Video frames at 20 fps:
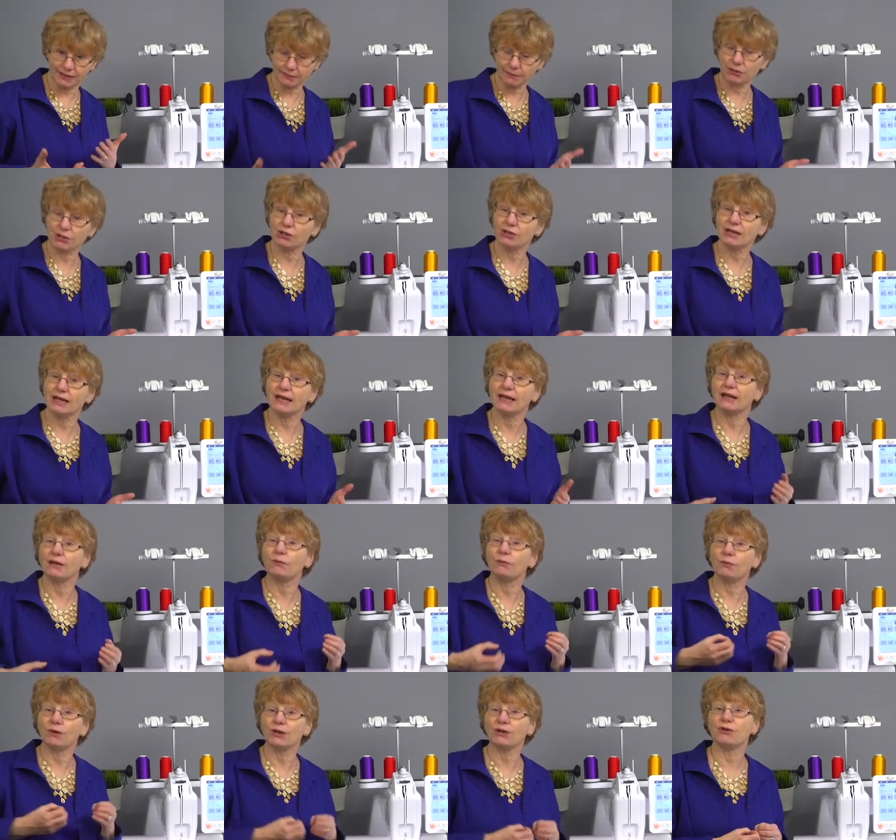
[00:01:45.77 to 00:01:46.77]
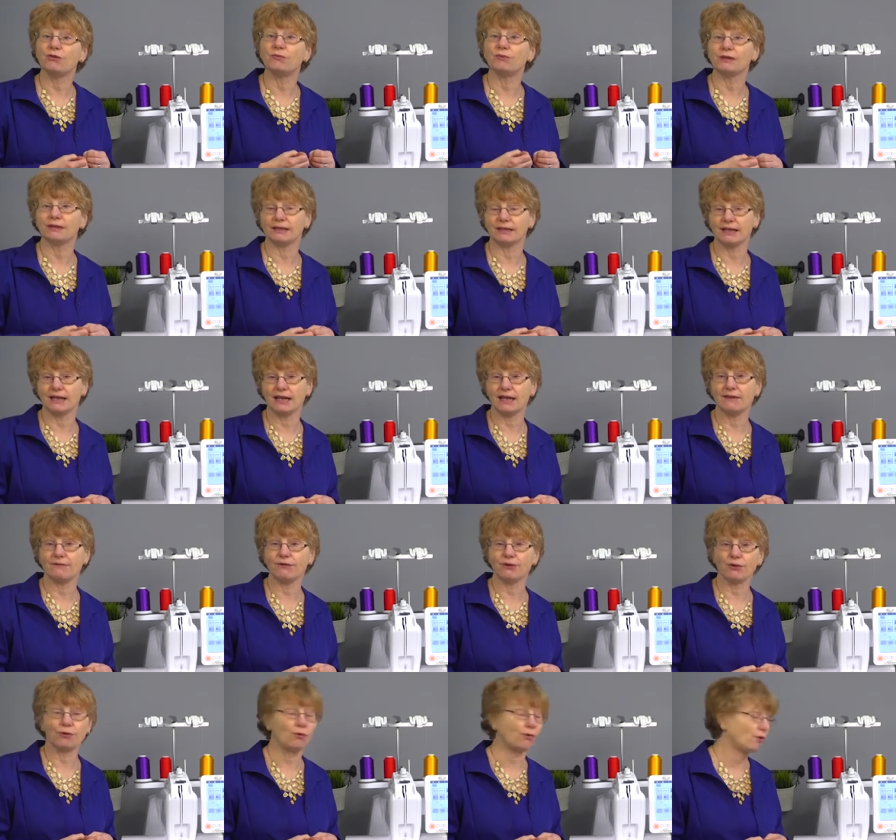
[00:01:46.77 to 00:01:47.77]
machine when you receive
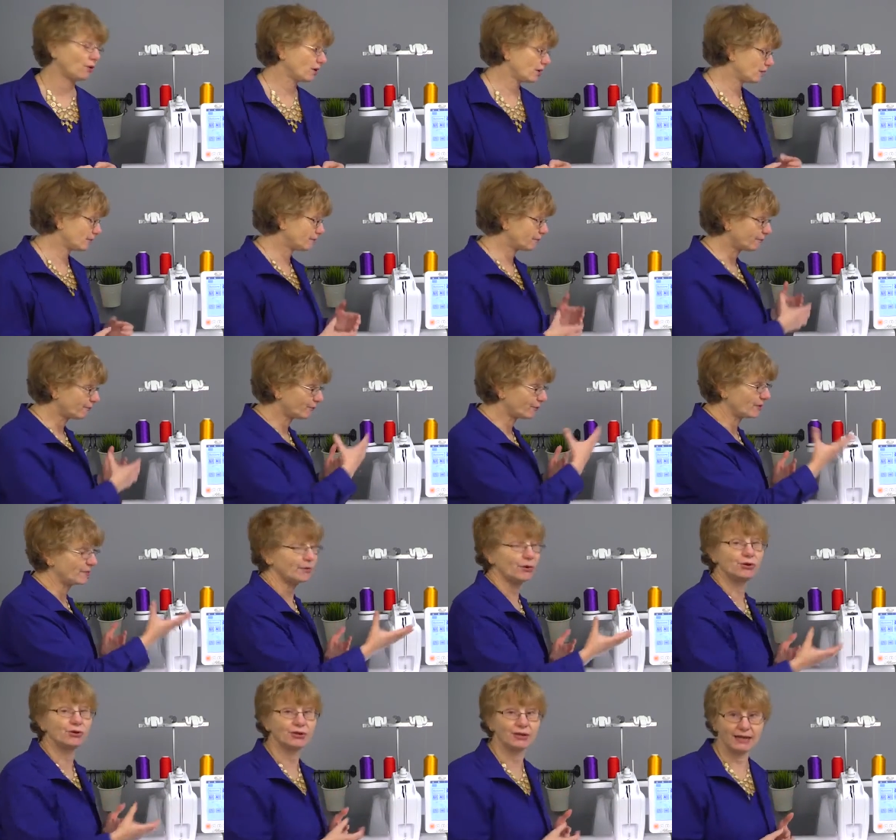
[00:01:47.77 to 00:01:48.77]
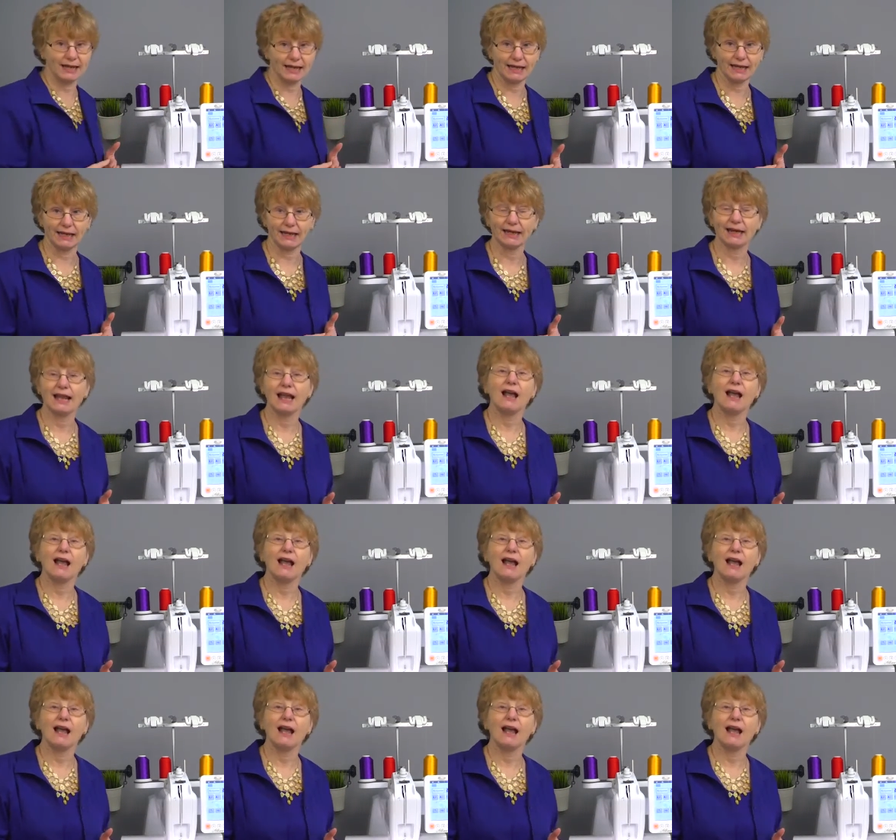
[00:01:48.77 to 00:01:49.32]
your free motion kit.